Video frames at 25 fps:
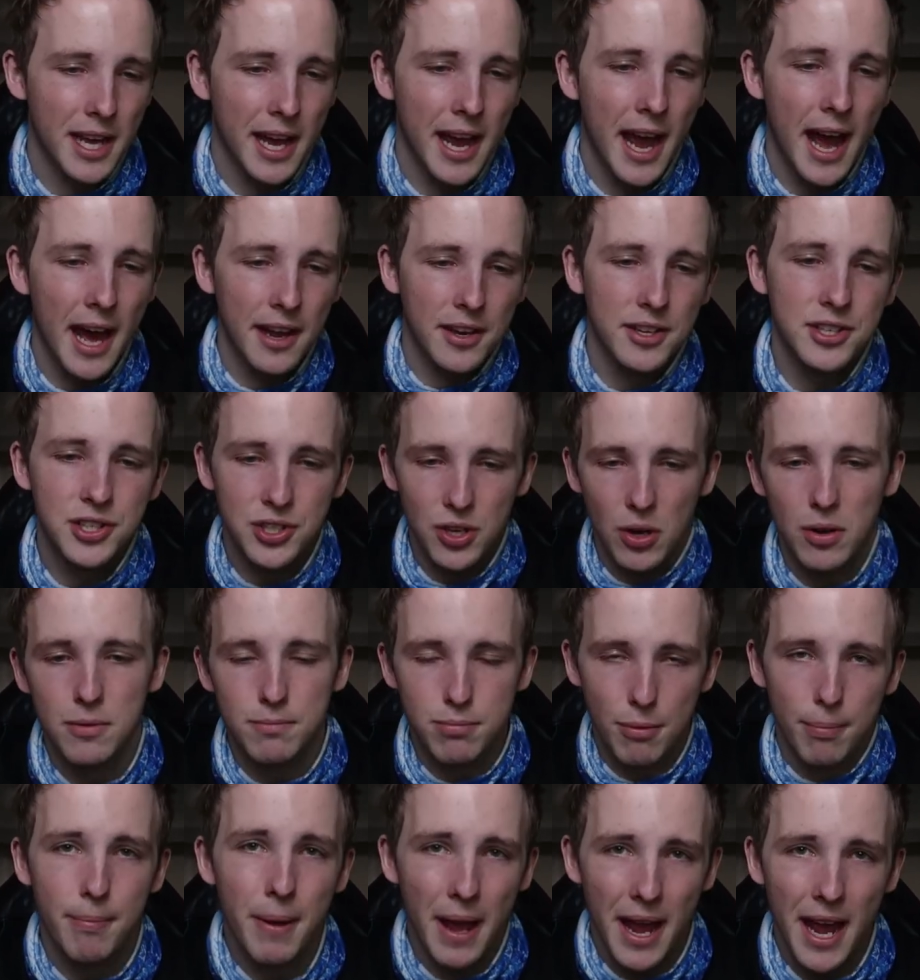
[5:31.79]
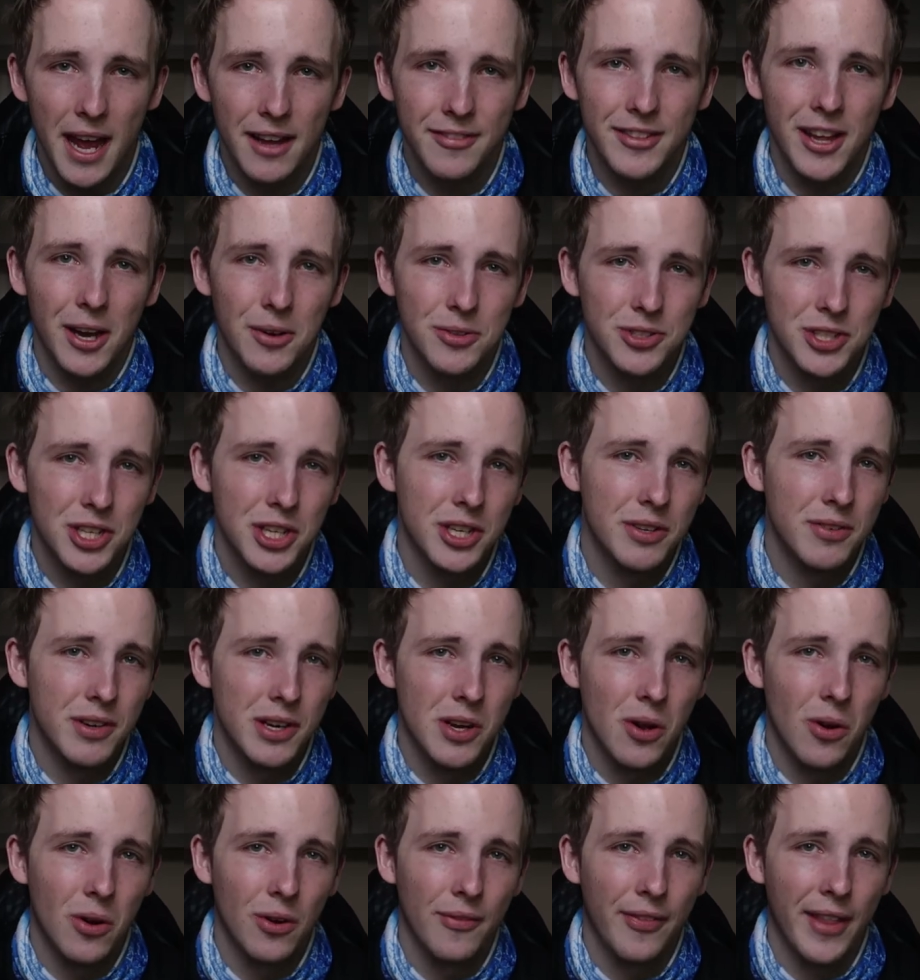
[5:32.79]
I had a song prepared that I was going to
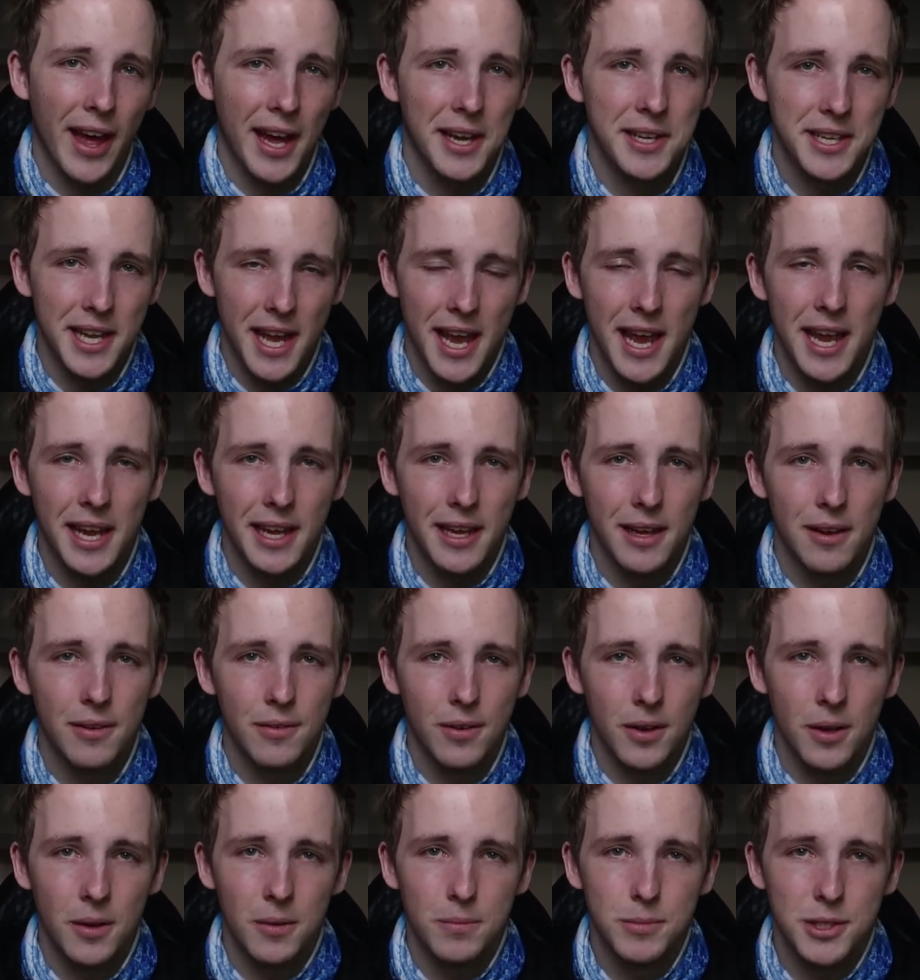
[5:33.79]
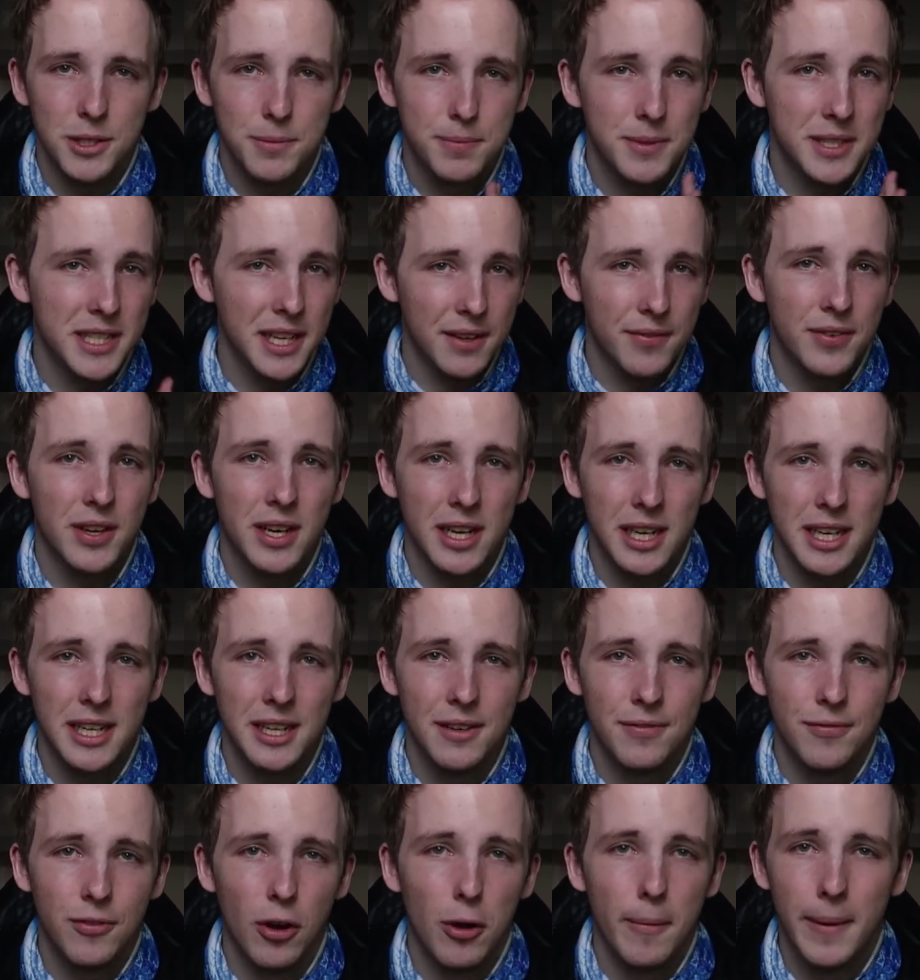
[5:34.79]
record that day, um,
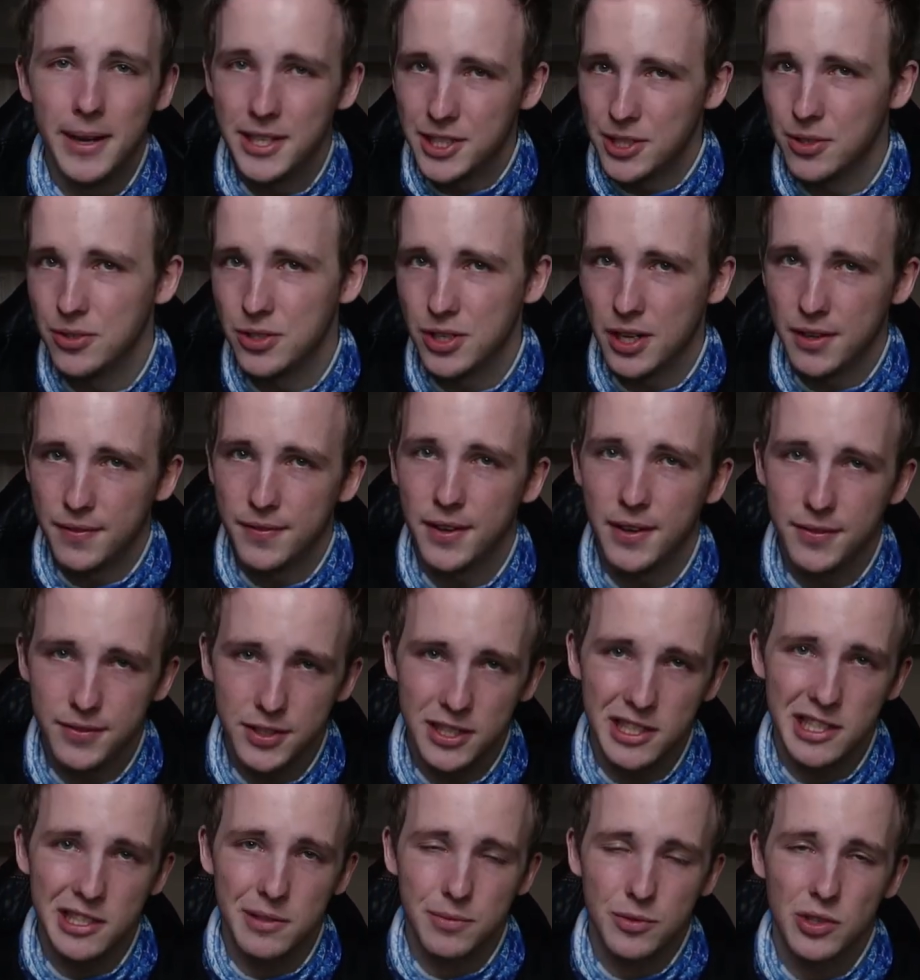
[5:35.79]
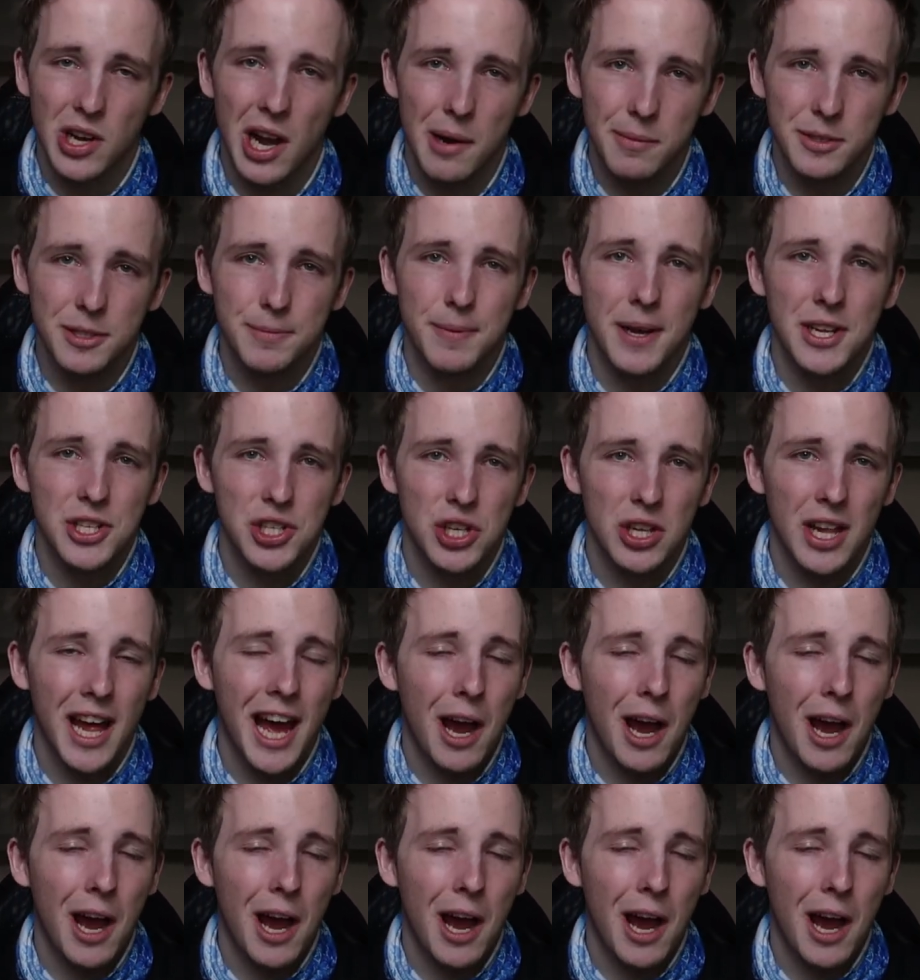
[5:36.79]
specifically for my 250 subscriber special.